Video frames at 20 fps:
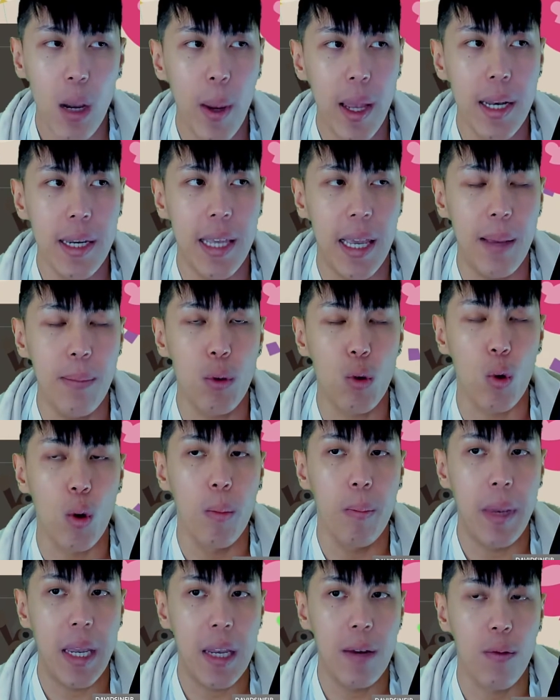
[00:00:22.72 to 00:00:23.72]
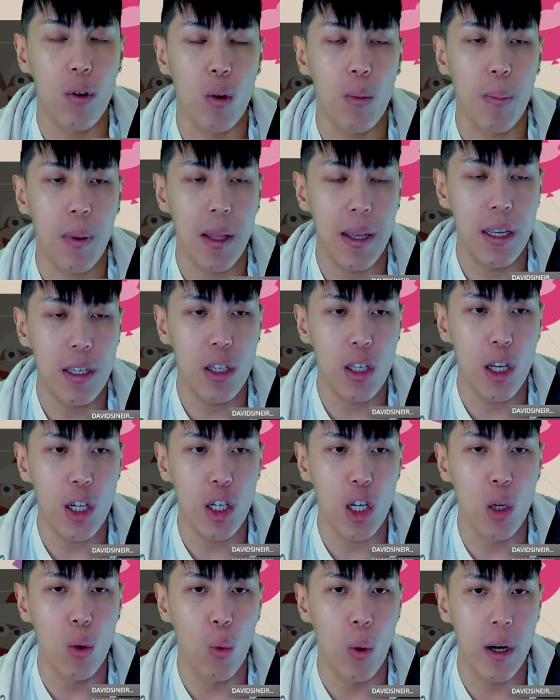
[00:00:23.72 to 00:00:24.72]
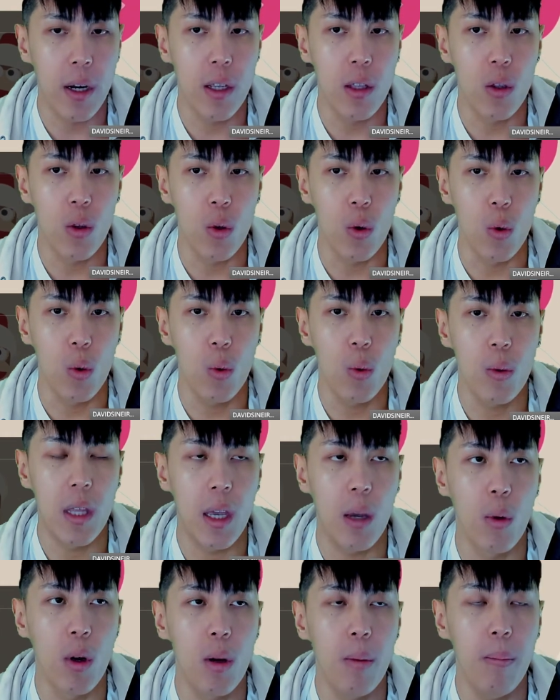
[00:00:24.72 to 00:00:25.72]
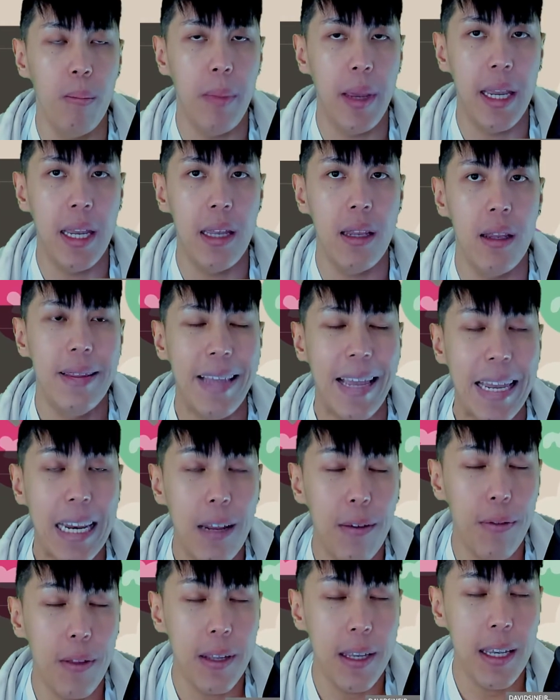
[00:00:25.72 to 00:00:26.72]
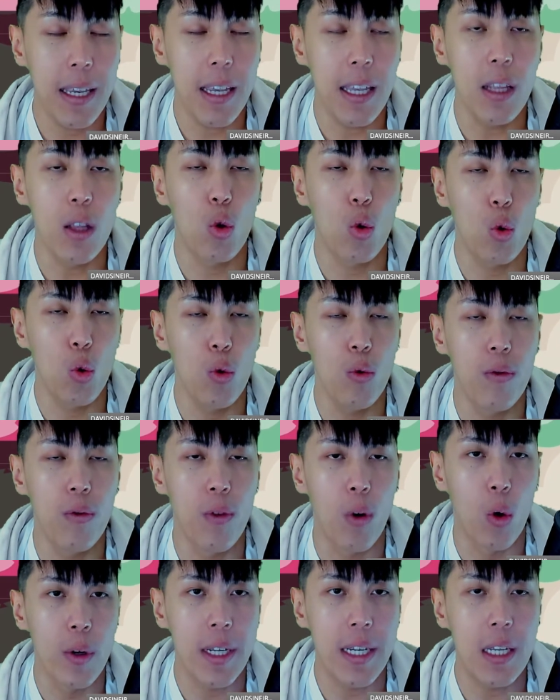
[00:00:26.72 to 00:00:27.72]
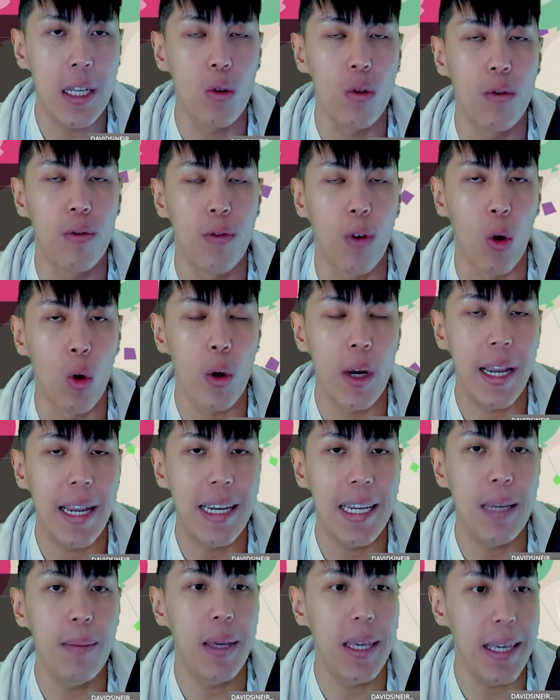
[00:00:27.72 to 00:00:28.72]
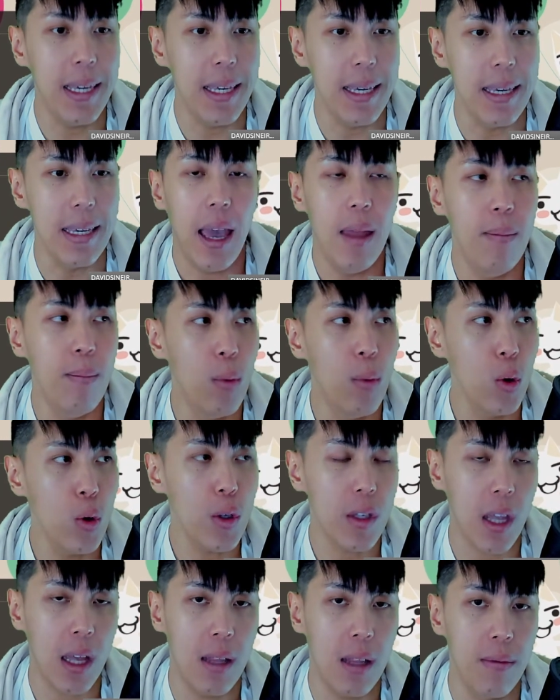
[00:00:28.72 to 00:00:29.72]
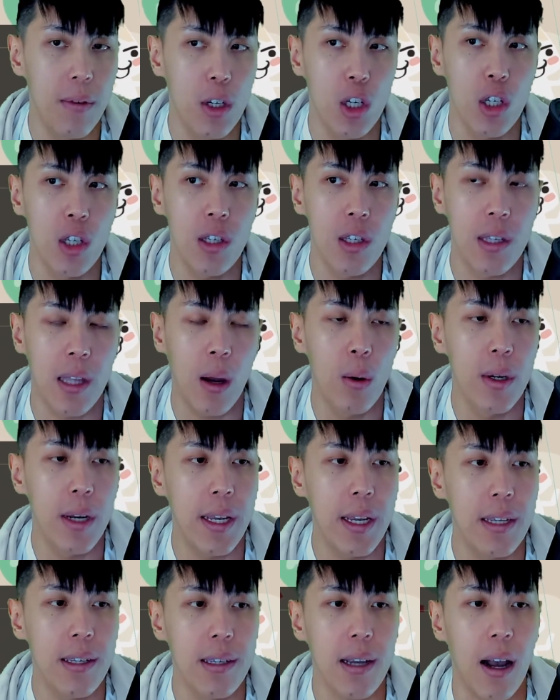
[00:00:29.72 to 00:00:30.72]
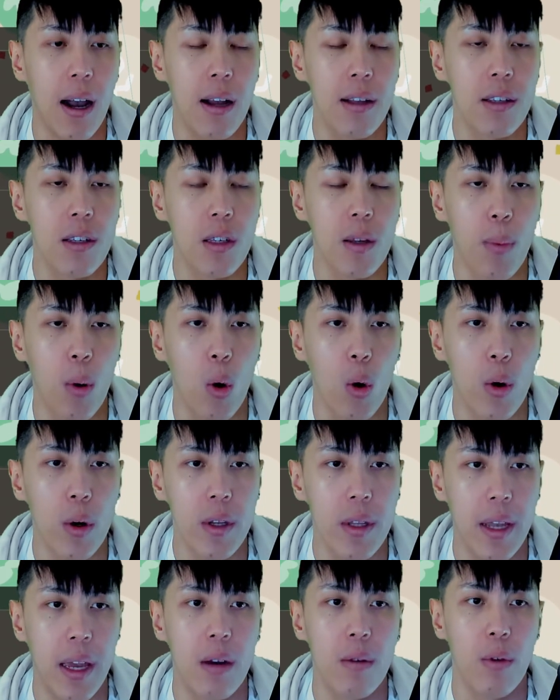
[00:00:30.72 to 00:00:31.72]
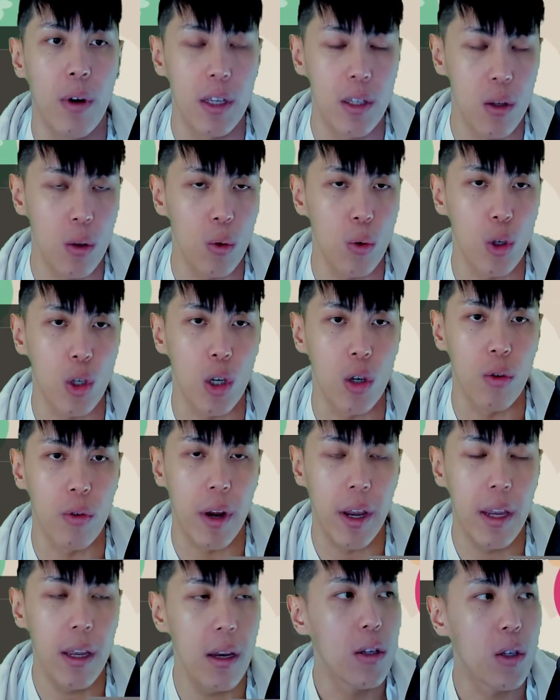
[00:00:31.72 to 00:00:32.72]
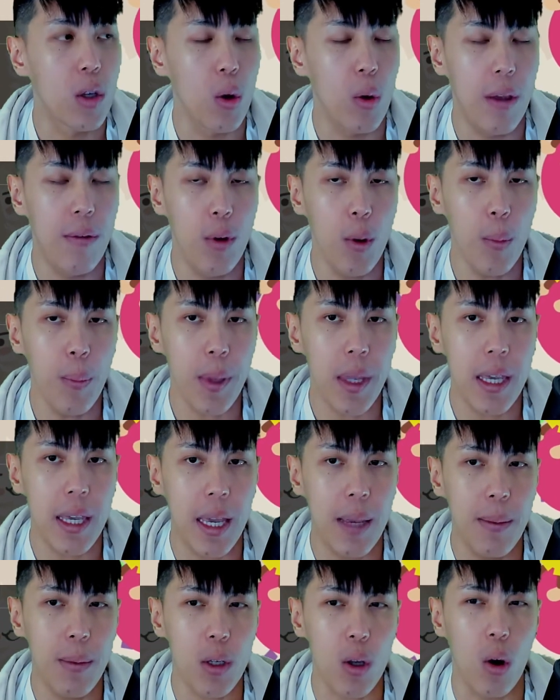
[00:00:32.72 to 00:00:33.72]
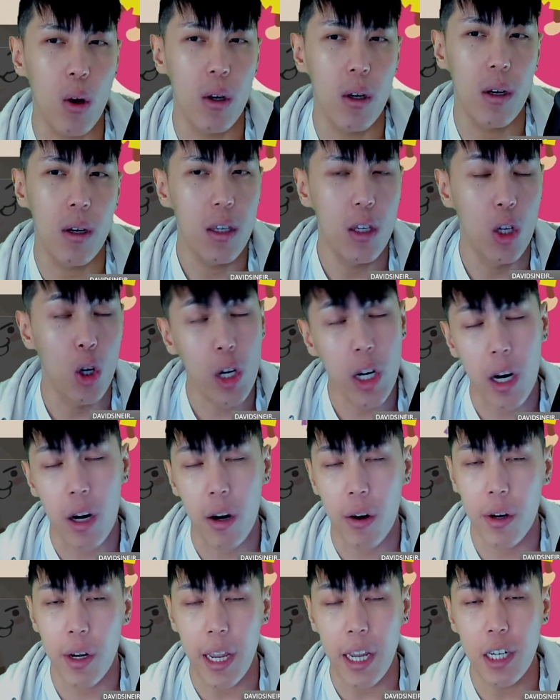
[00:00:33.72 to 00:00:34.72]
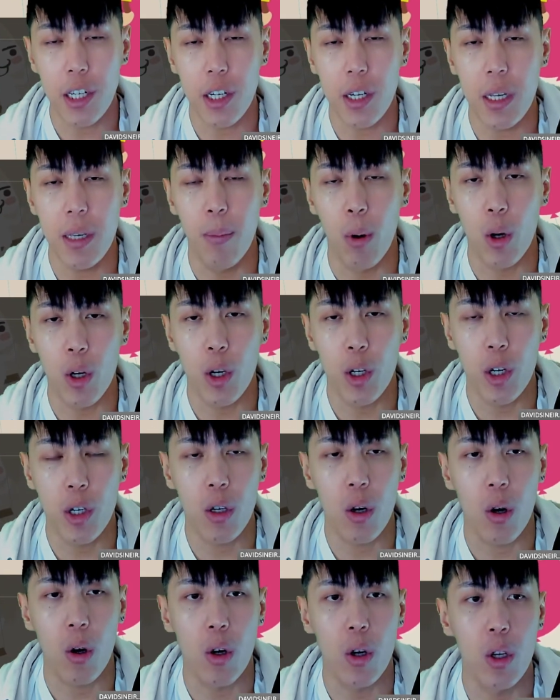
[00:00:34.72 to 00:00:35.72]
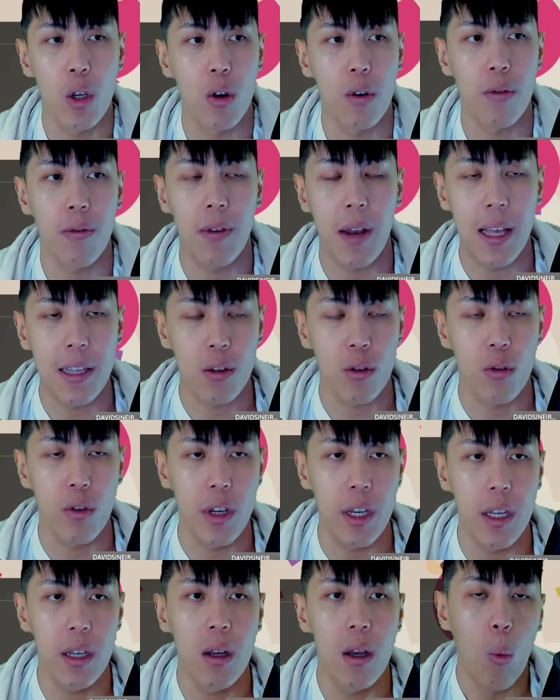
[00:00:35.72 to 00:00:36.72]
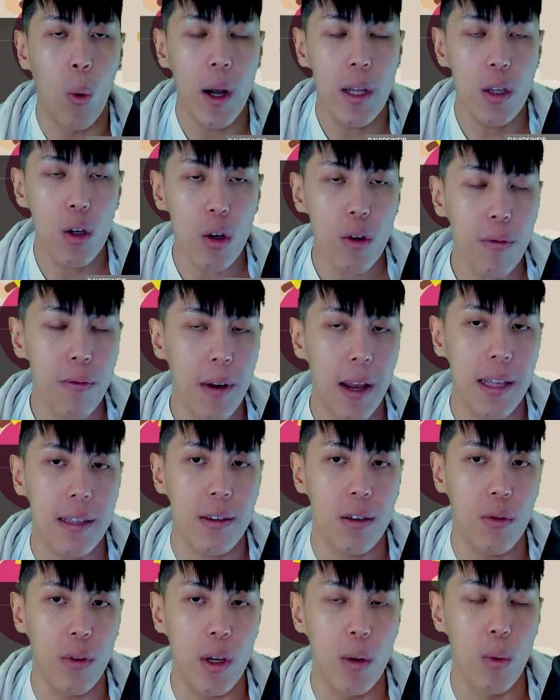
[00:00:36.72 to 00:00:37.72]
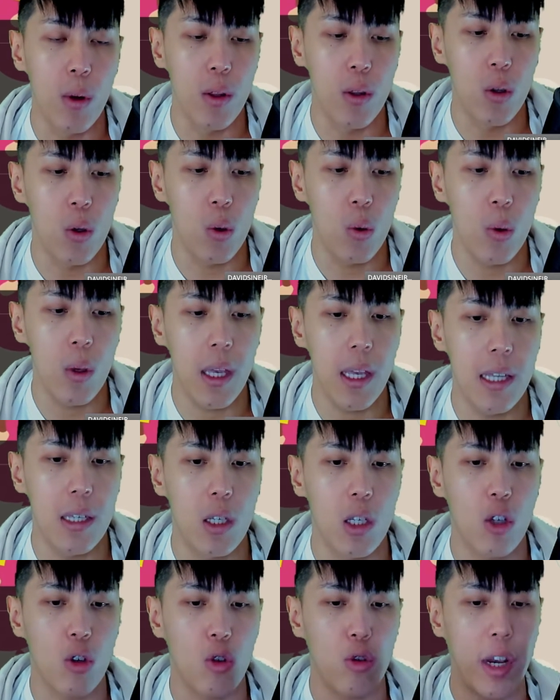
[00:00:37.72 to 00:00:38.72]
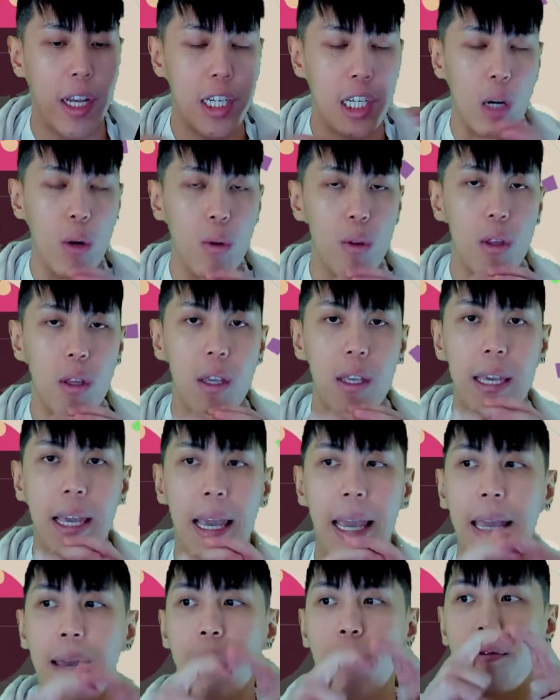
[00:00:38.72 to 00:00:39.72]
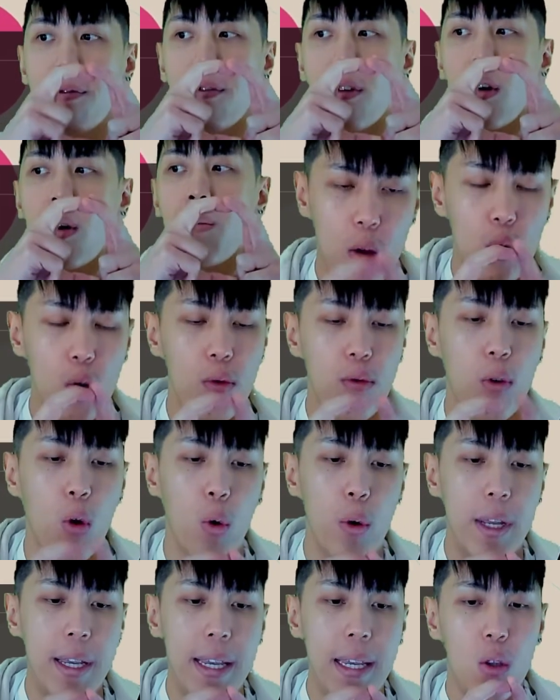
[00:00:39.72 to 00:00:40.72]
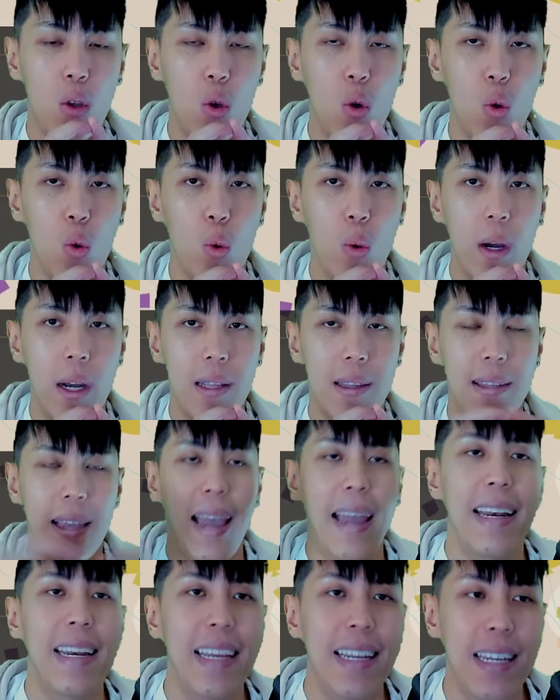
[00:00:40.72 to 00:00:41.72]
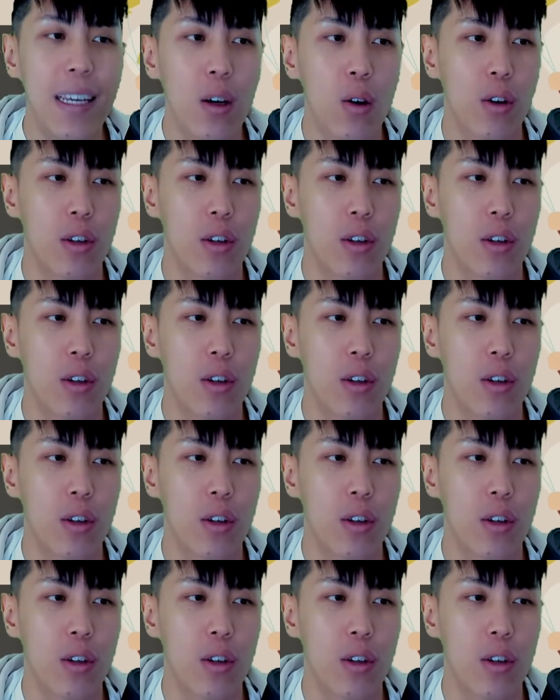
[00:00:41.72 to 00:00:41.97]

when games were made for PlayStation 1 and 2, they were made natively in 240 to 480p. And most televisions nowadays can't support that resolution, right? So if you play games on your current HD monitor or your flat screen, what your flat screen will do is stretch out the game from 240 to a 1080 or